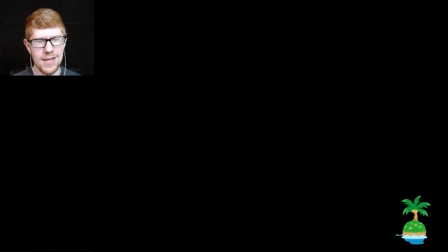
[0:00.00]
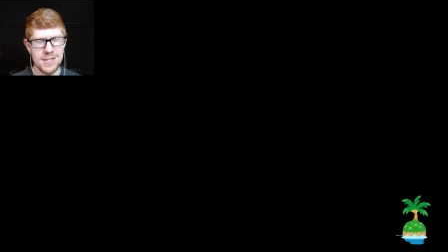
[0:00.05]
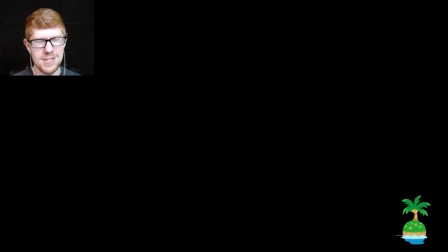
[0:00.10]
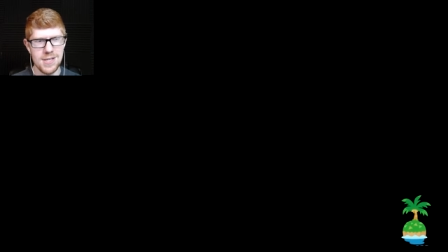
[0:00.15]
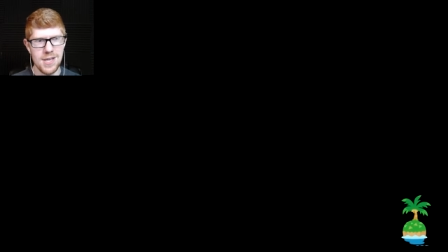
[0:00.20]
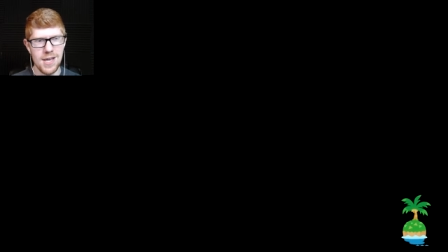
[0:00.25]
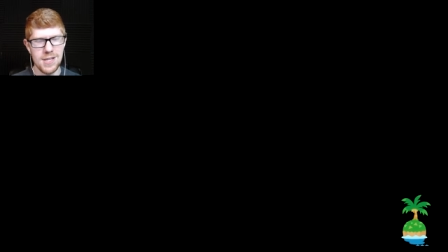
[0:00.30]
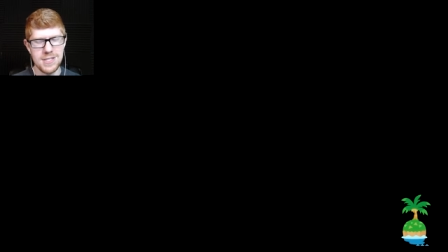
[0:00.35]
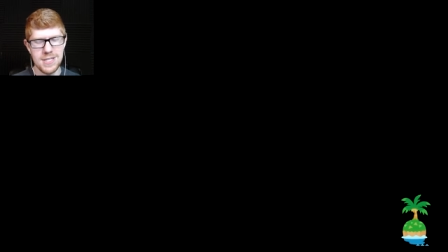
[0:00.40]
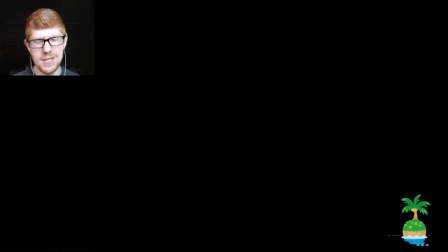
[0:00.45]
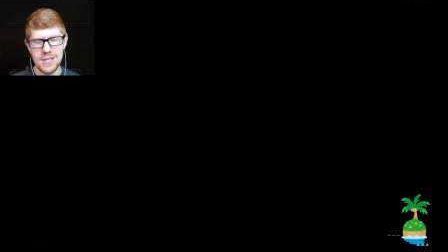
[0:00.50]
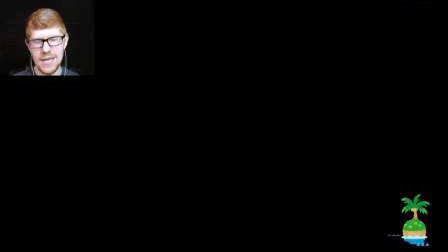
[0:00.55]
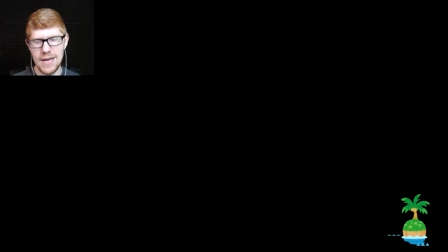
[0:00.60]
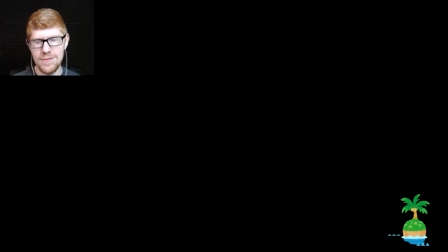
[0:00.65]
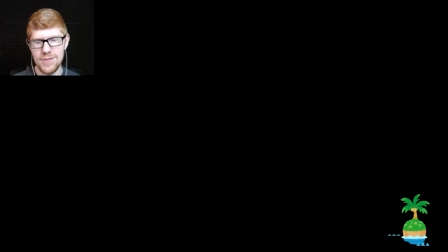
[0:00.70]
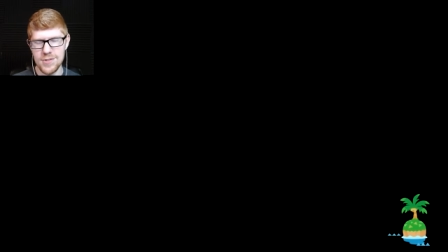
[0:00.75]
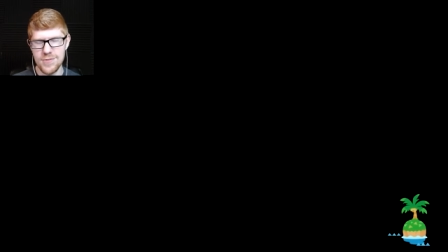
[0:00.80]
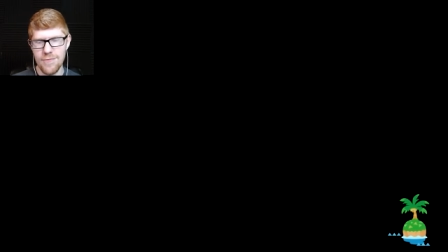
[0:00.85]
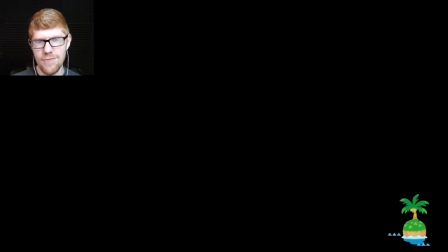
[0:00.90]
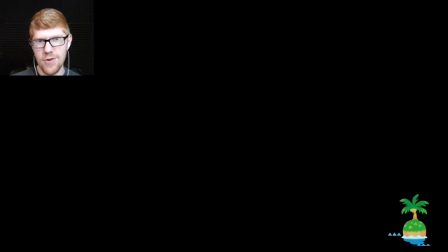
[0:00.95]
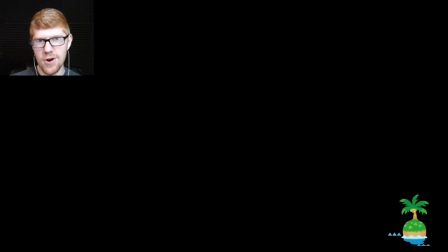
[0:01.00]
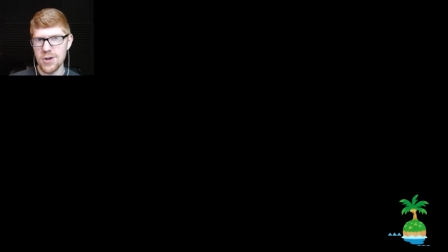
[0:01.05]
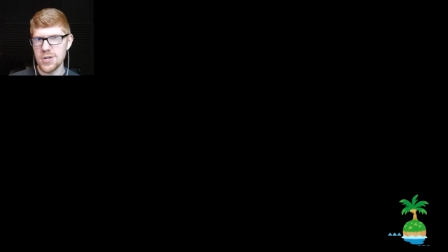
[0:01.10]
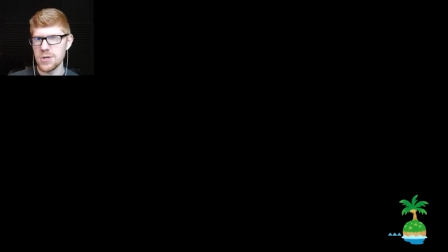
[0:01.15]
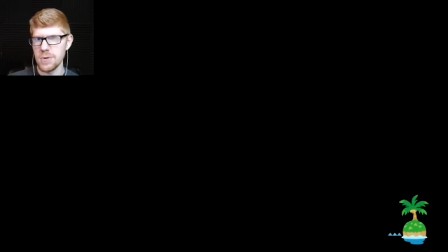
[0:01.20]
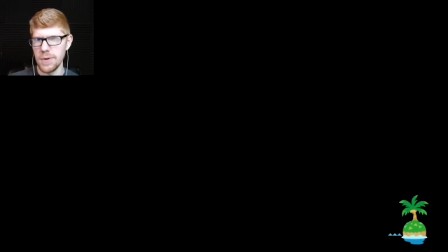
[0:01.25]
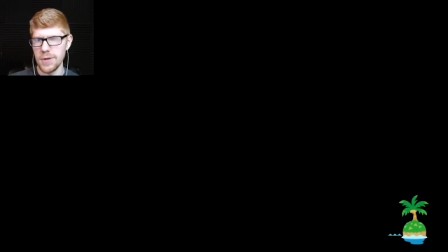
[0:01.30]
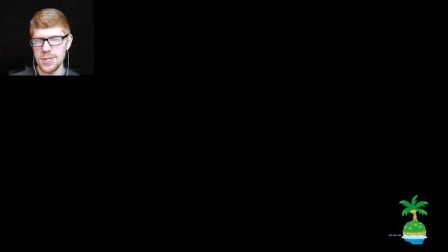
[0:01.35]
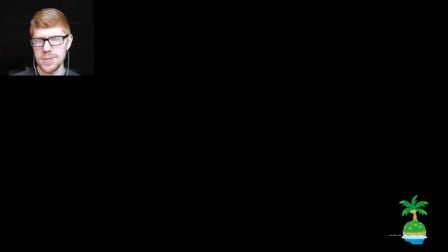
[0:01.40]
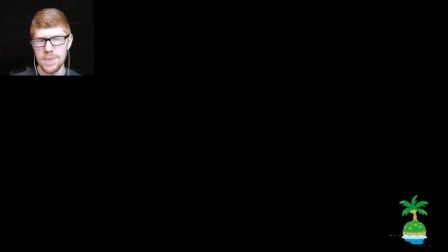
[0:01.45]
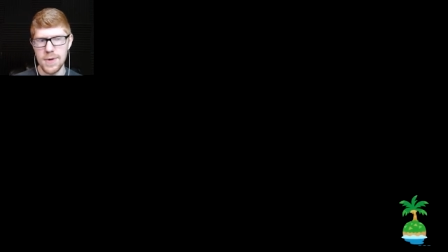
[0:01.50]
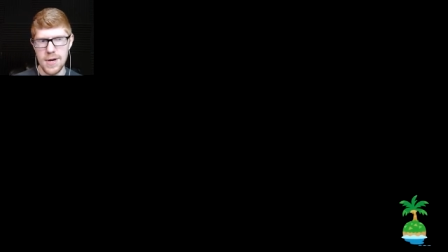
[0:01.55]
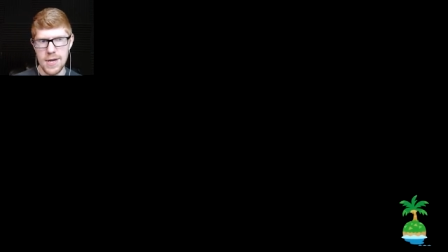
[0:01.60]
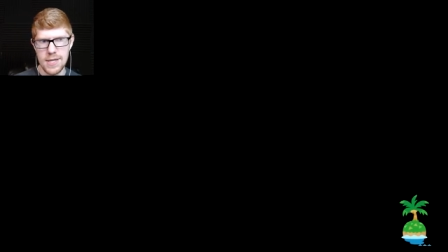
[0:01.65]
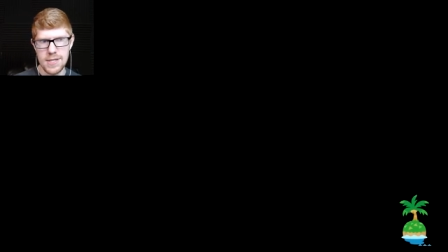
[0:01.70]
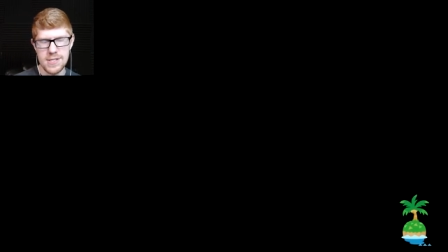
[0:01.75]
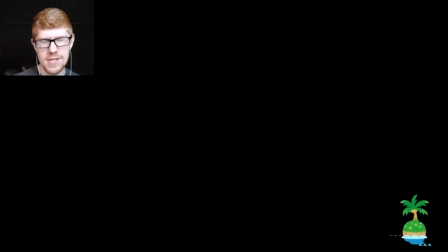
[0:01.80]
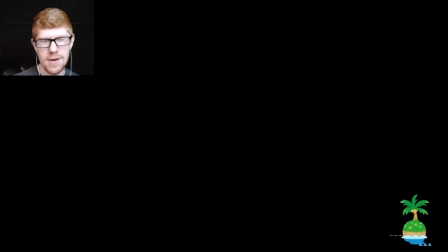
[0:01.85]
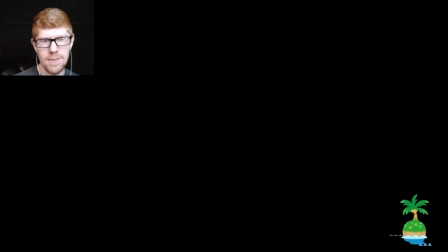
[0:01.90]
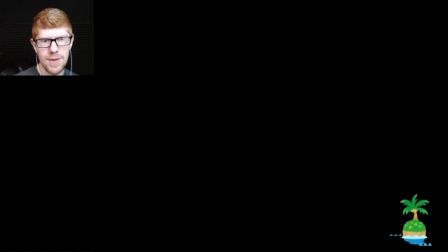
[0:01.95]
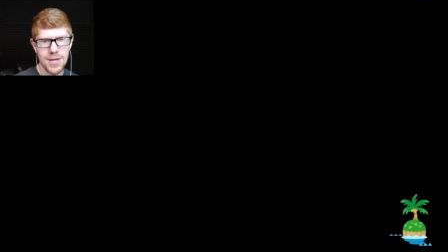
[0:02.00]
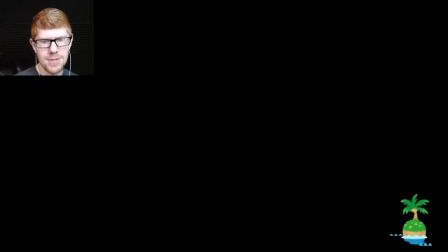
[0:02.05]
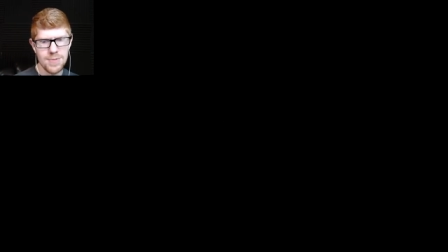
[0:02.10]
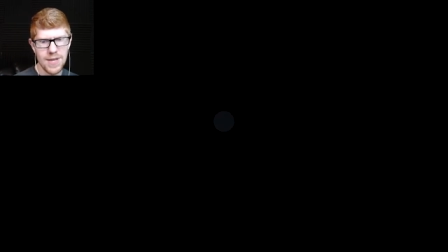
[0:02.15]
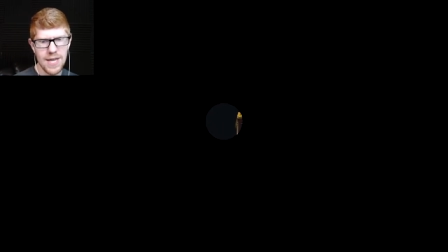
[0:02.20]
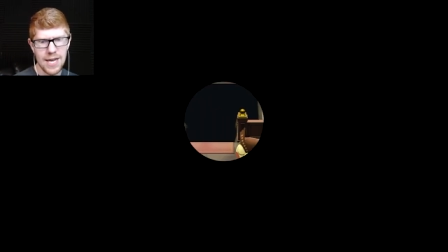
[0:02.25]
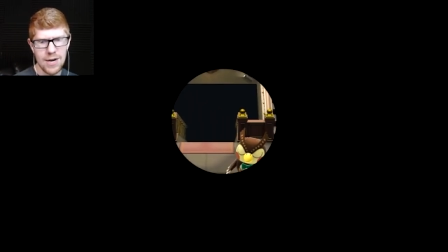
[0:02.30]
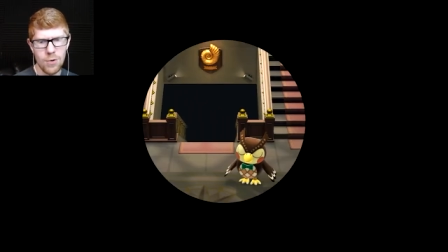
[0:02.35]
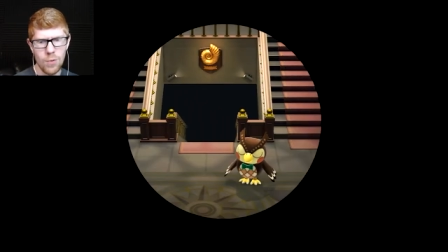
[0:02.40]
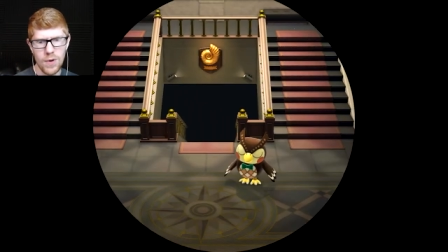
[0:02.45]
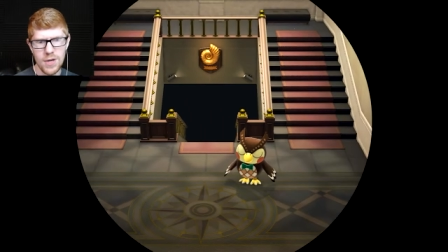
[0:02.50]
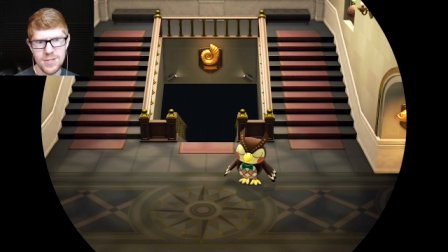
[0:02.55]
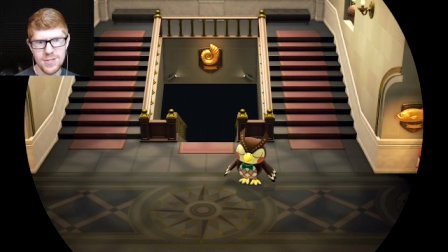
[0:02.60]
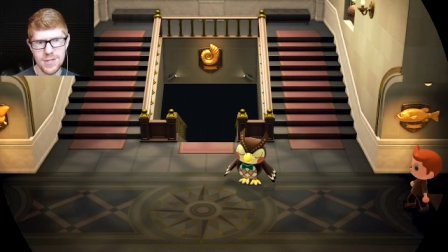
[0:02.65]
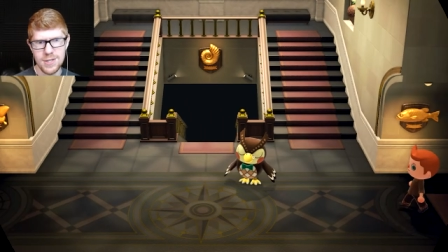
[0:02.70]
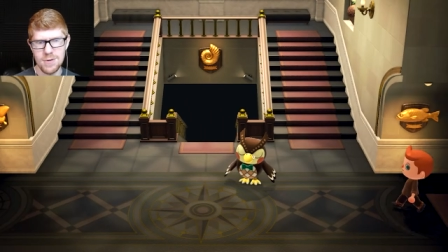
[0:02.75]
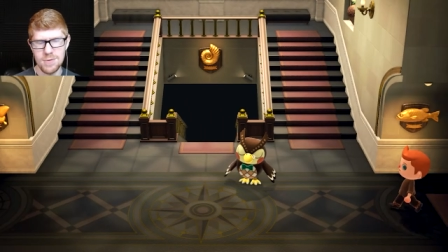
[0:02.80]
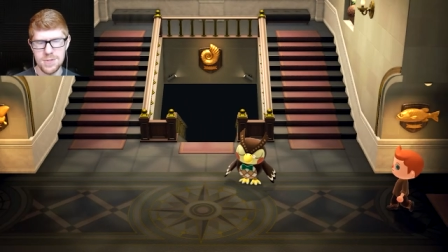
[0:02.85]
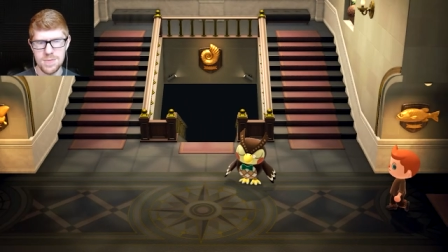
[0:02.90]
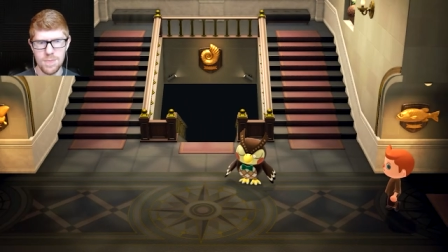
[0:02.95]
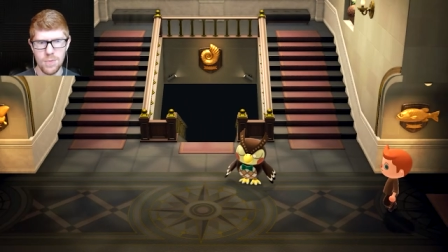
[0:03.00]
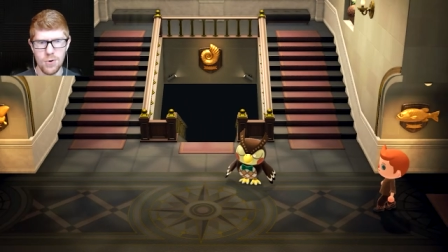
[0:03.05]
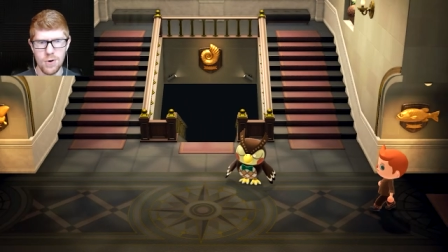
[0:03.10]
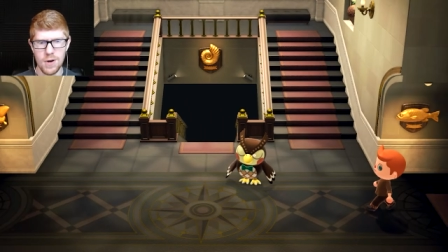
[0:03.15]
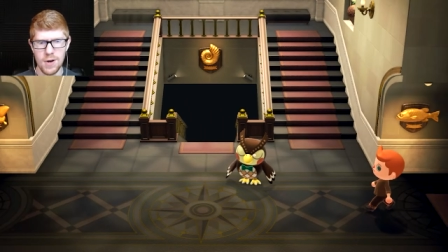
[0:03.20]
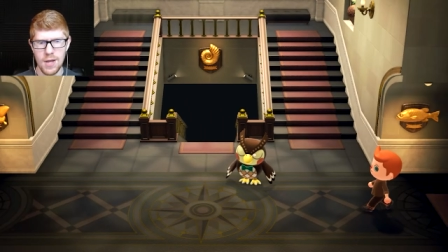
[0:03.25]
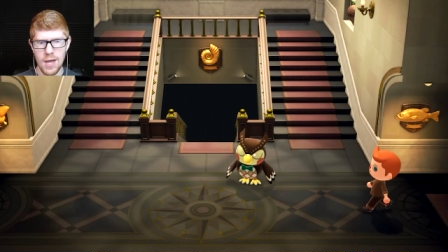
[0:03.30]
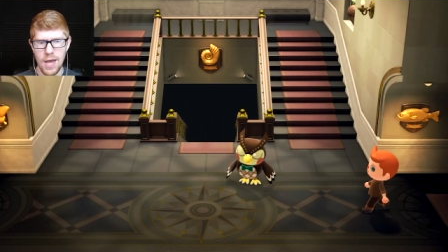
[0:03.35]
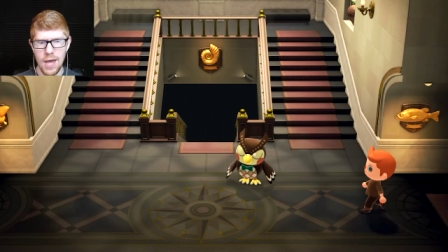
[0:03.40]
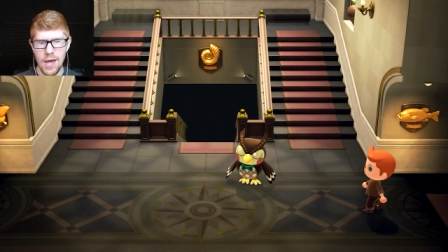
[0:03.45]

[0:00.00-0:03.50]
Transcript: it's it's good to have this virtual experience, and it makes me kind of wish that there was more